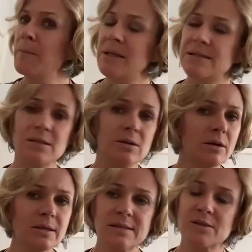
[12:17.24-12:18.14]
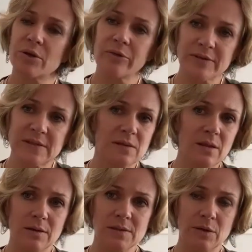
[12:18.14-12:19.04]
But it's not a service to
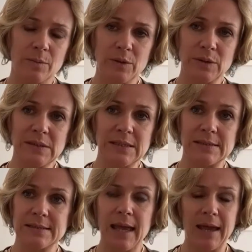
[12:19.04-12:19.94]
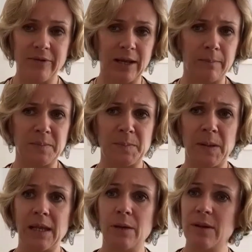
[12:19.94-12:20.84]
those communities to have an
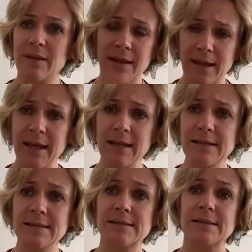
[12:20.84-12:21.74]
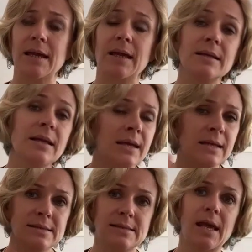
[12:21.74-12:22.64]
MP with their head in the sand
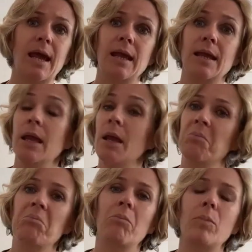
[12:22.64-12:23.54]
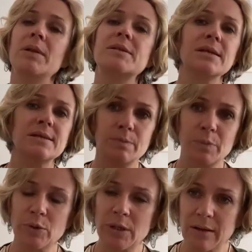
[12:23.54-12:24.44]
saying, just
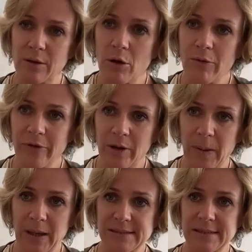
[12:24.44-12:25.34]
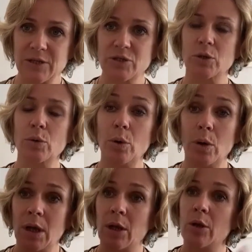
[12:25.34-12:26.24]
build another coal-fired power station or